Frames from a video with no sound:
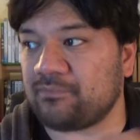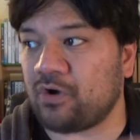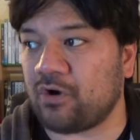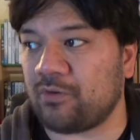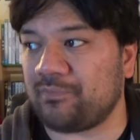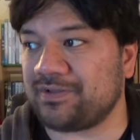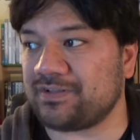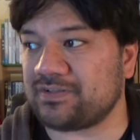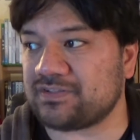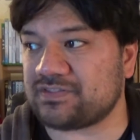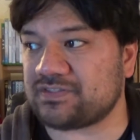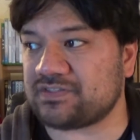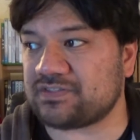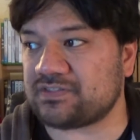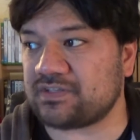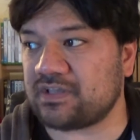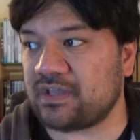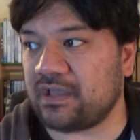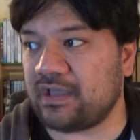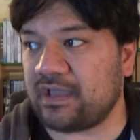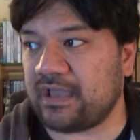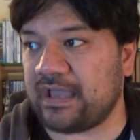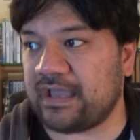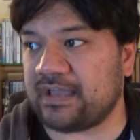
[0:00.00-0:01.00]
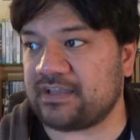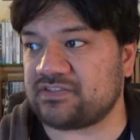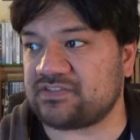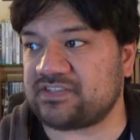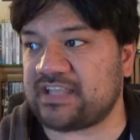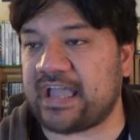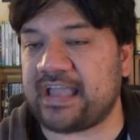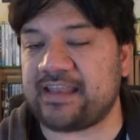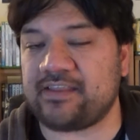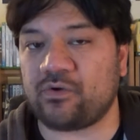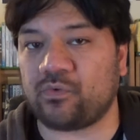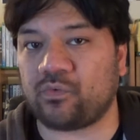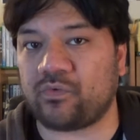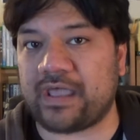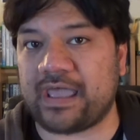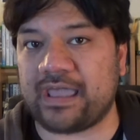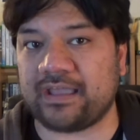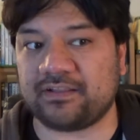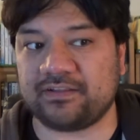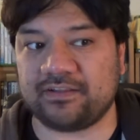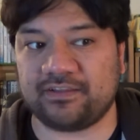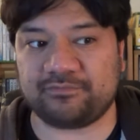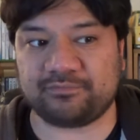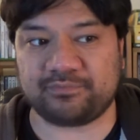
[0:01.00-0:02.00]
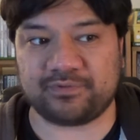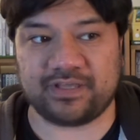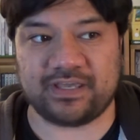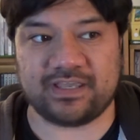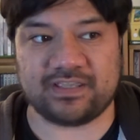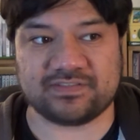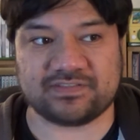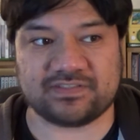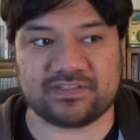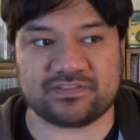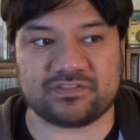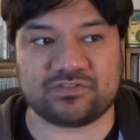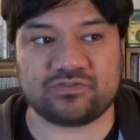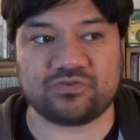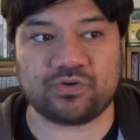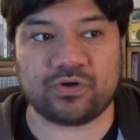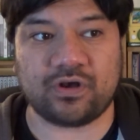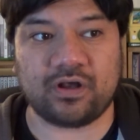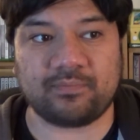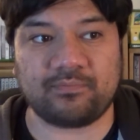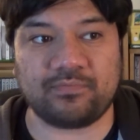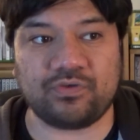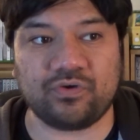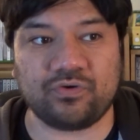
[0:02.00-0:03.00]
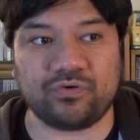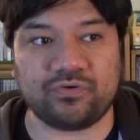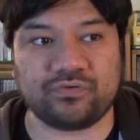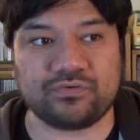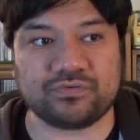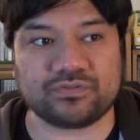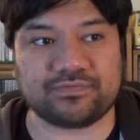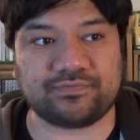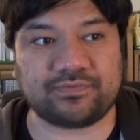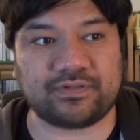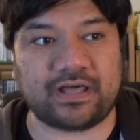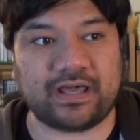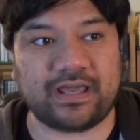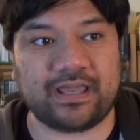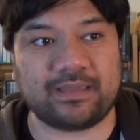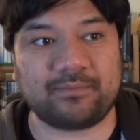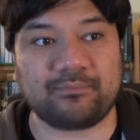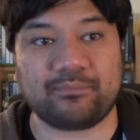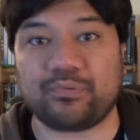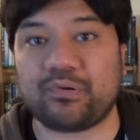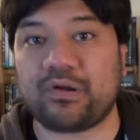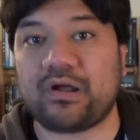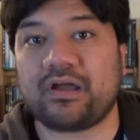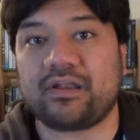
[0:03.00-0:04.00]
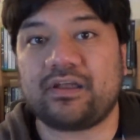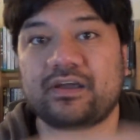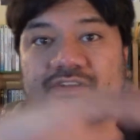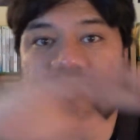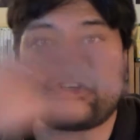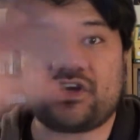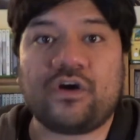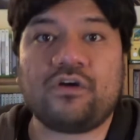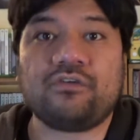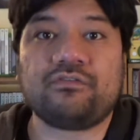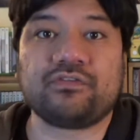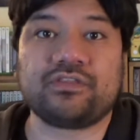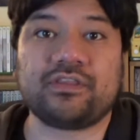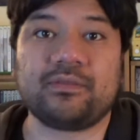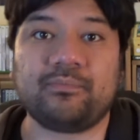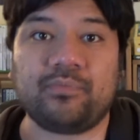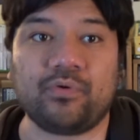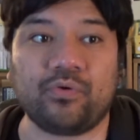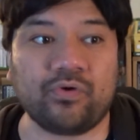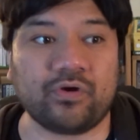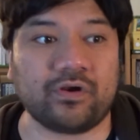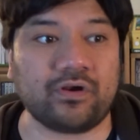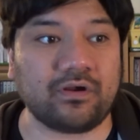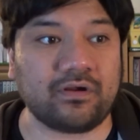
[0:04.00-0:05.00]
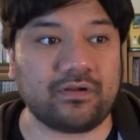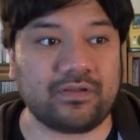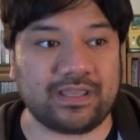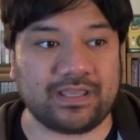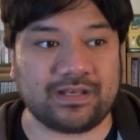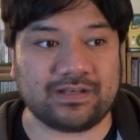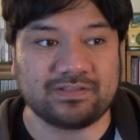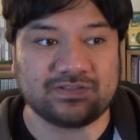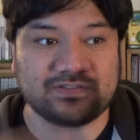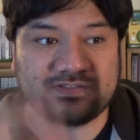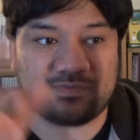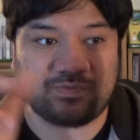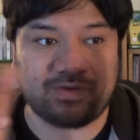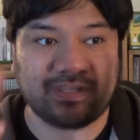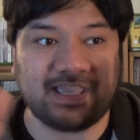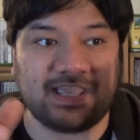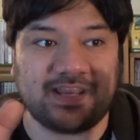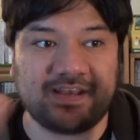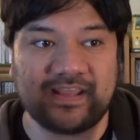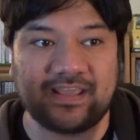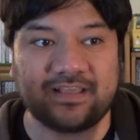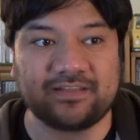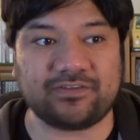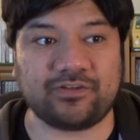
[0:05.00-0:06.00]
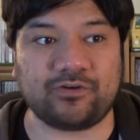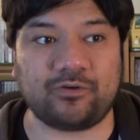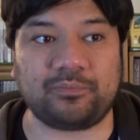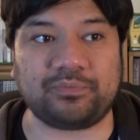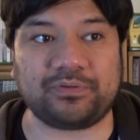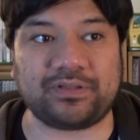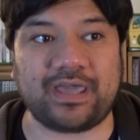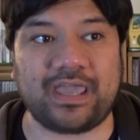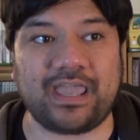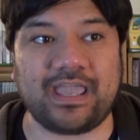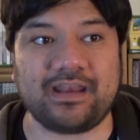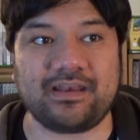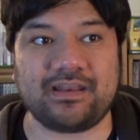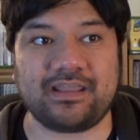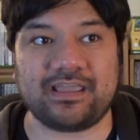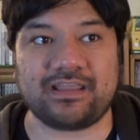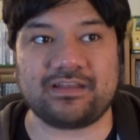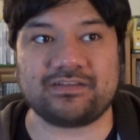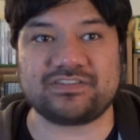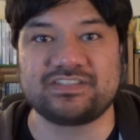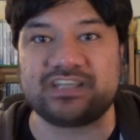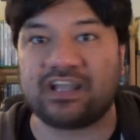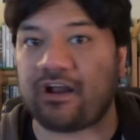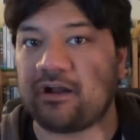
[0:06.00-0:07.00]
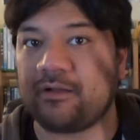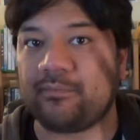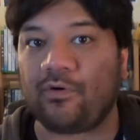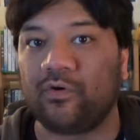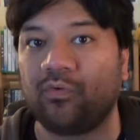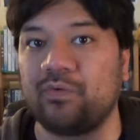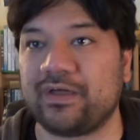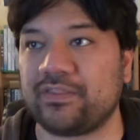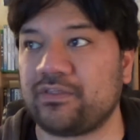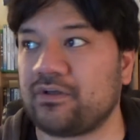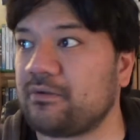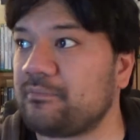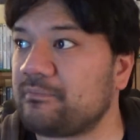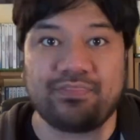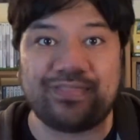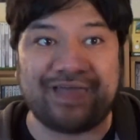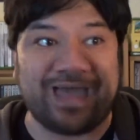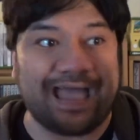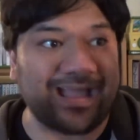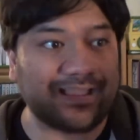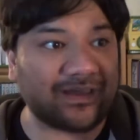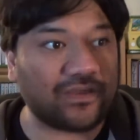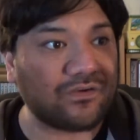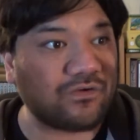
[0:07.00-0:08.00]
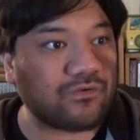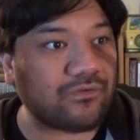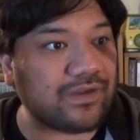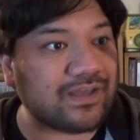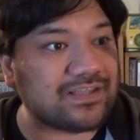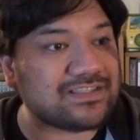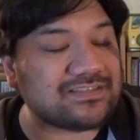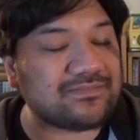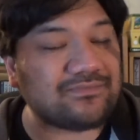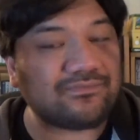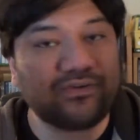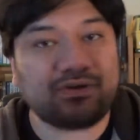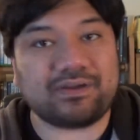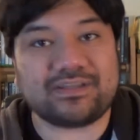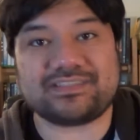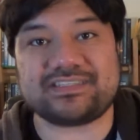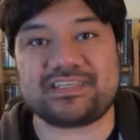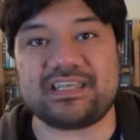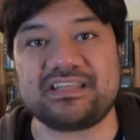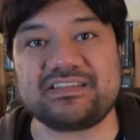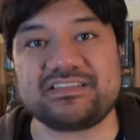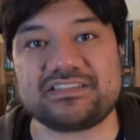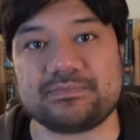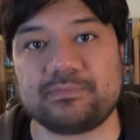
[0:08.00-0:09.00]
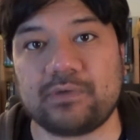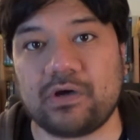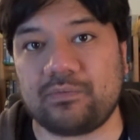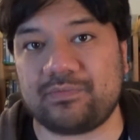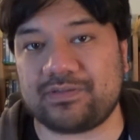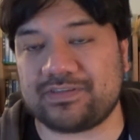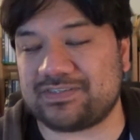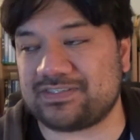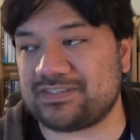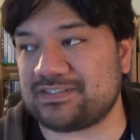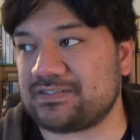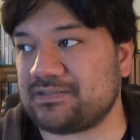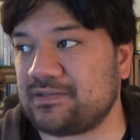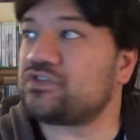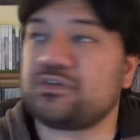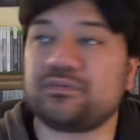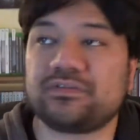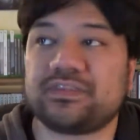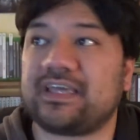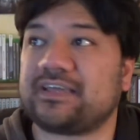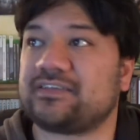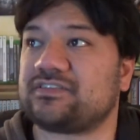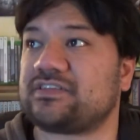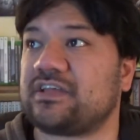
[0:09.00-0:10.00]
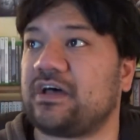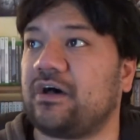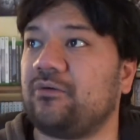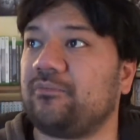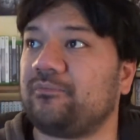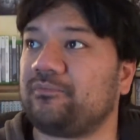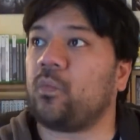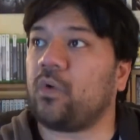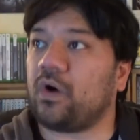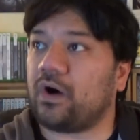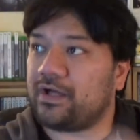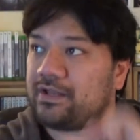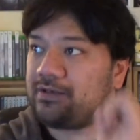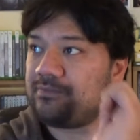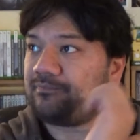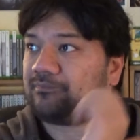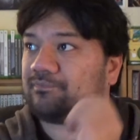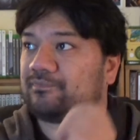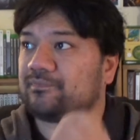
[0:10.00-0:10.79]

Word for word: moments as Daniel Radcliffe plays this drug mule who's flying product over the border in his rinky-dink little plane in terrible weather. That could create some very tense moments. Two things though. One,